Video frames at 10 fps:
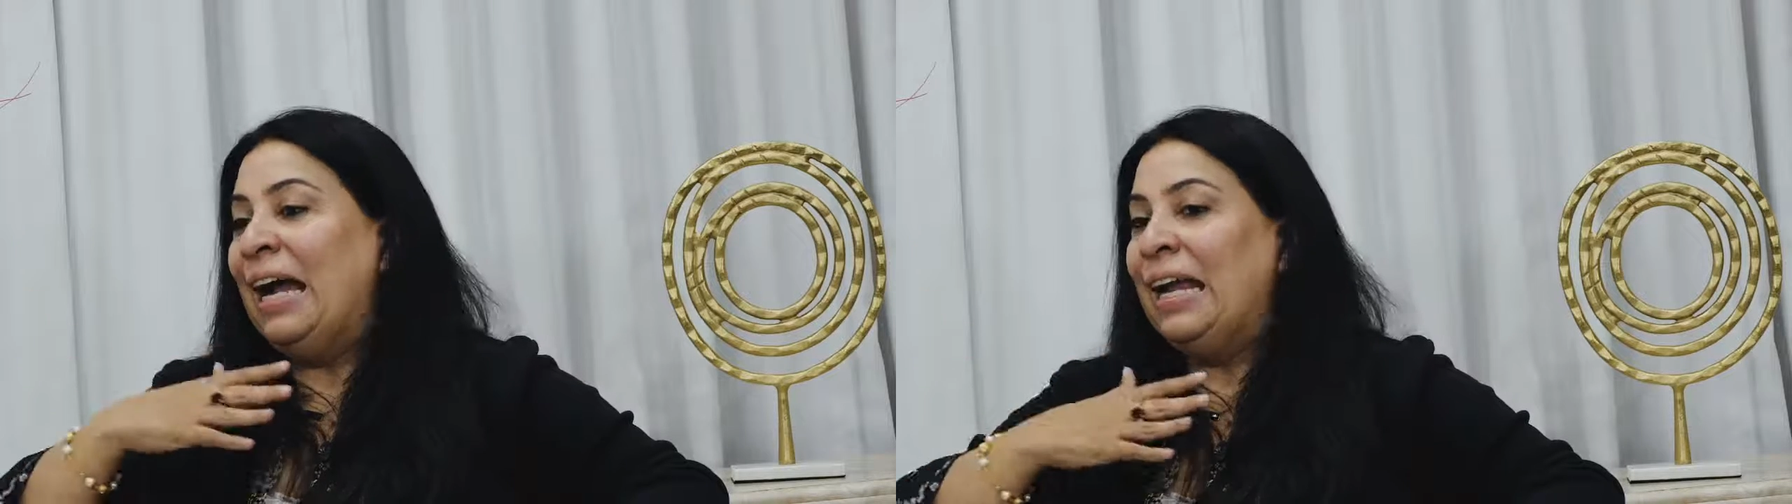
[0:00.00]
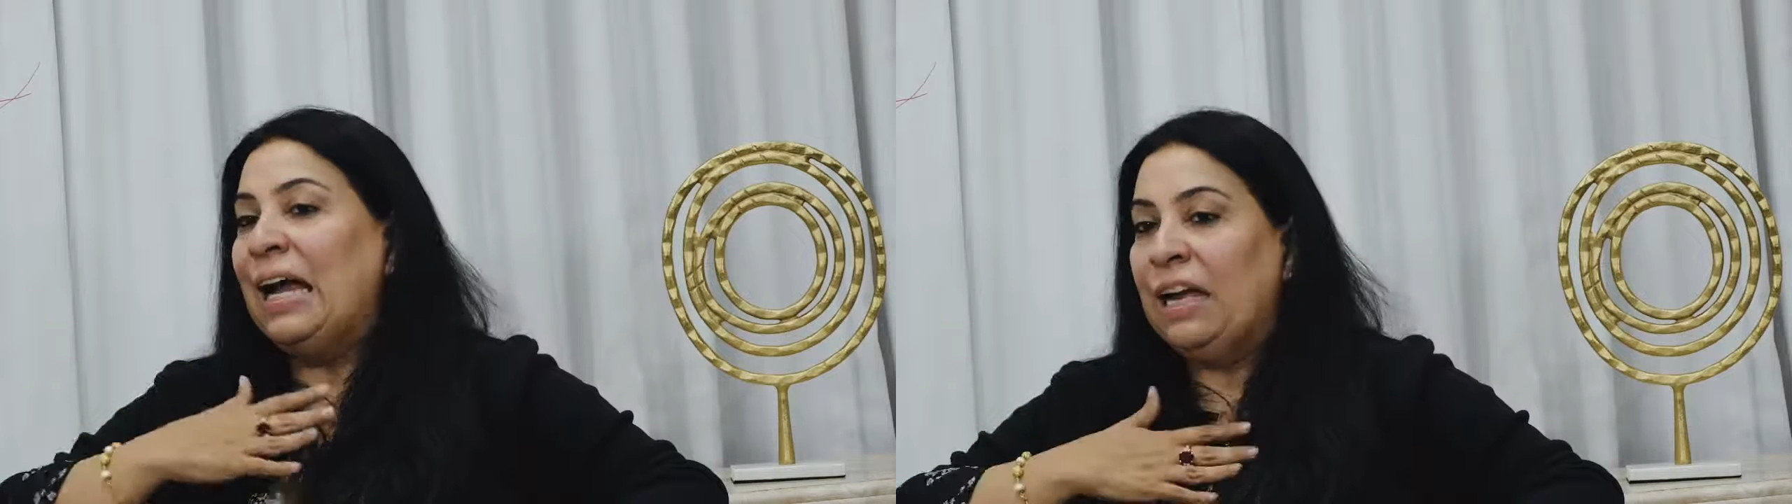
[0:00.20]

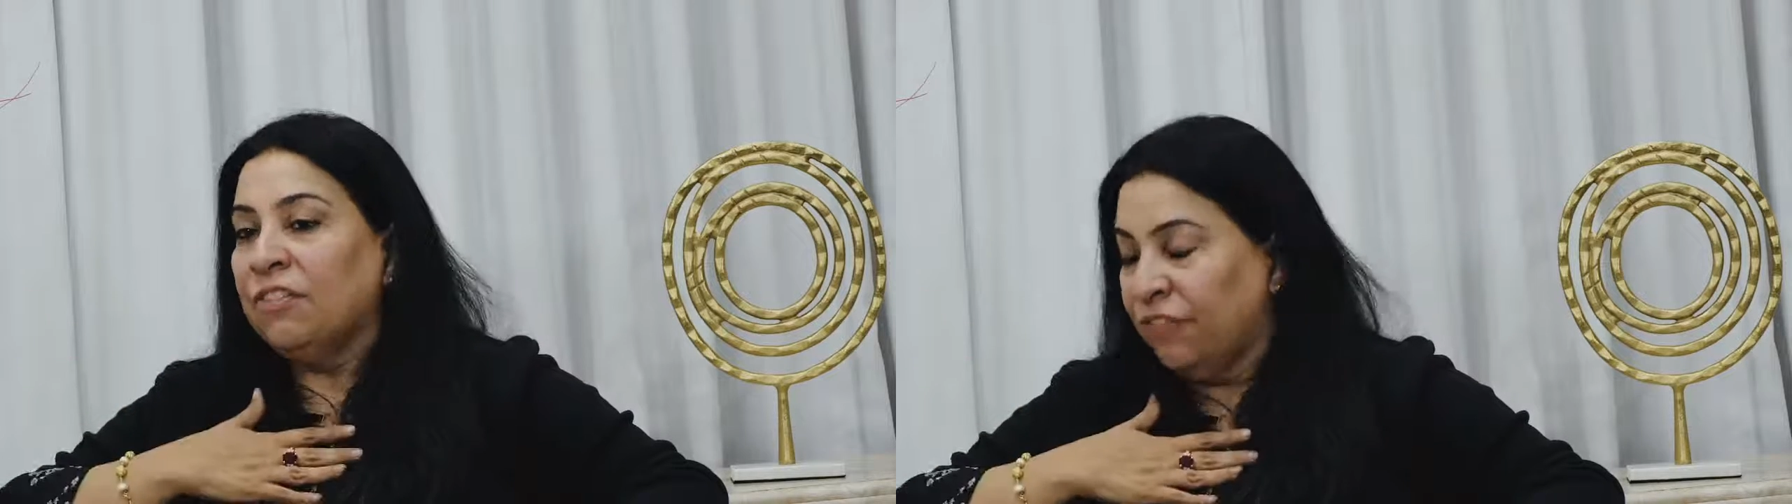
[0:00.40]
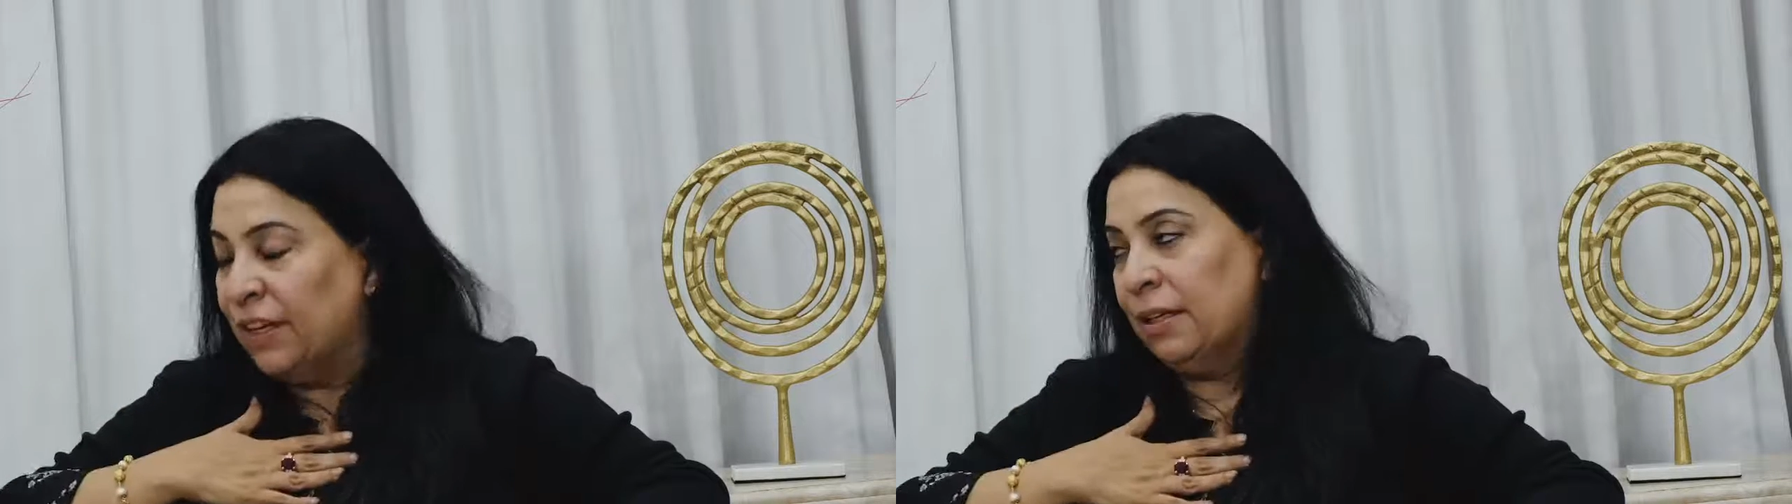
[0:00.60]

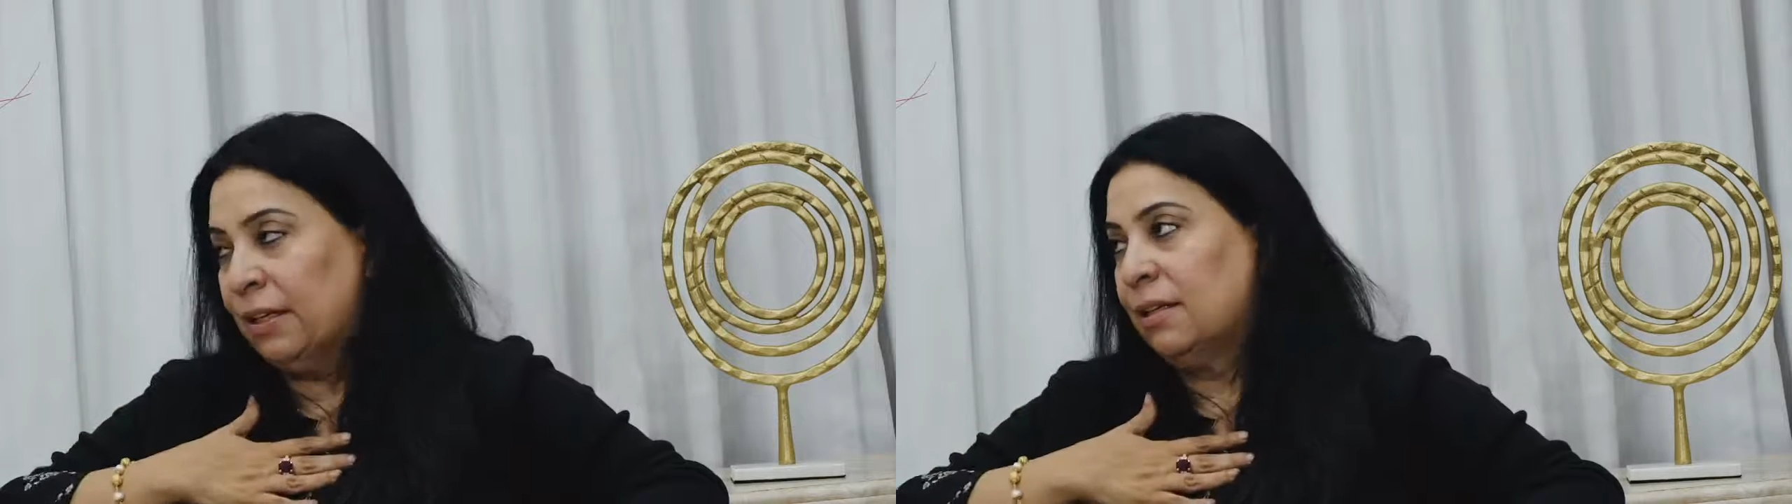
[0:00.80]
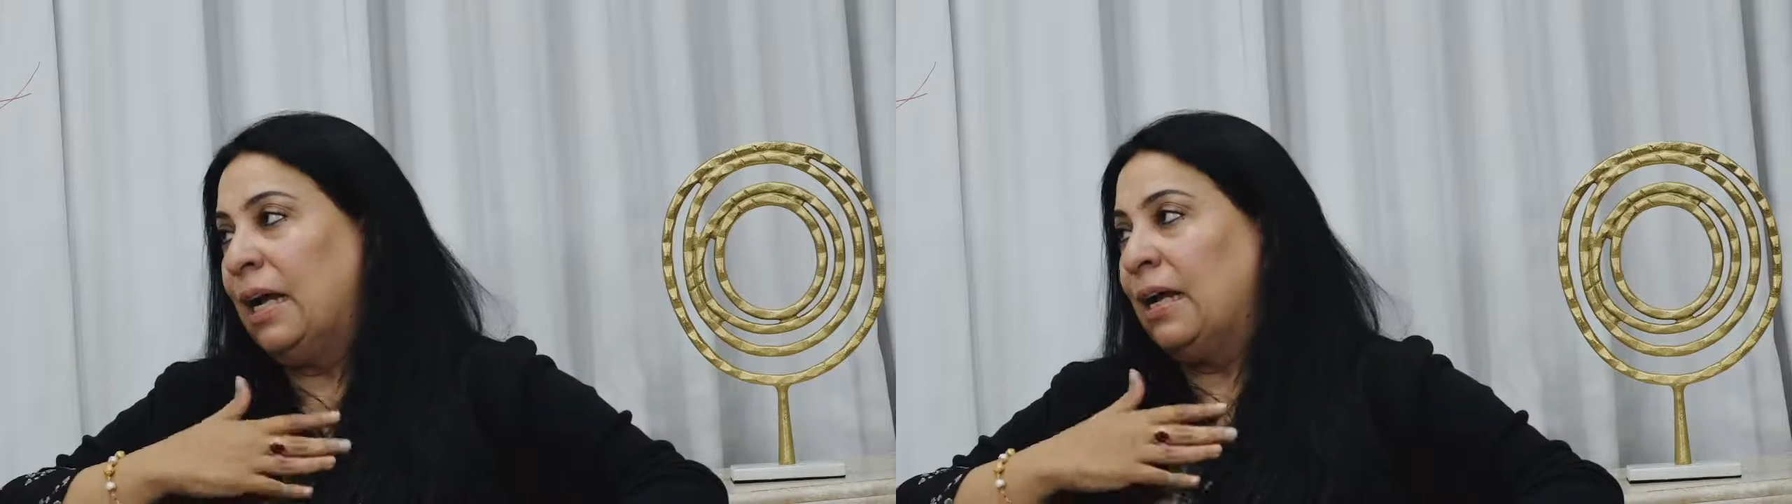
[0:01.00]
I feel it.